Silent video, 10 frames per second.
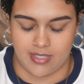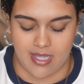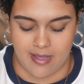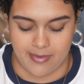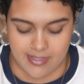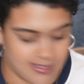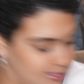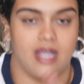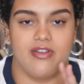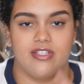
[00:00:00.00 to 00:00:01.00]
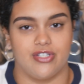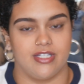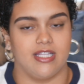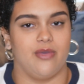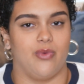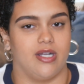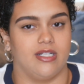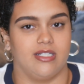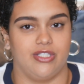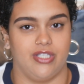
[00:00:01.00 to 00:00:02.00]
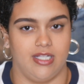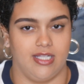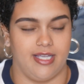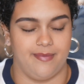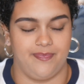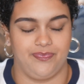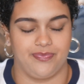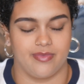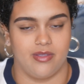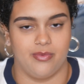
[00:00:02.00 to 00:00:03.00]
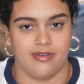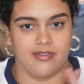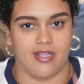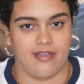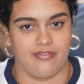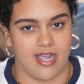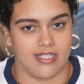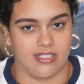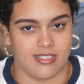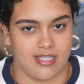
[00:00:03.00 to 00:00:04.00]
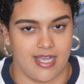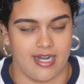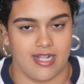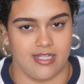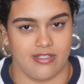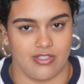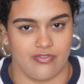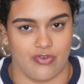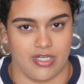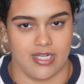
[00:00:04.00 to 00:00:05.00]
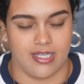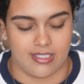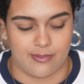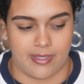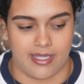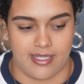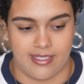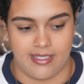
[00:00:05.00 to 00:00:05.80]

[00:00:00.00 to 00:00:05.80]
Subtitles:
It happens. I originally wanted a chili with like fries on the side and then just four nuggets, but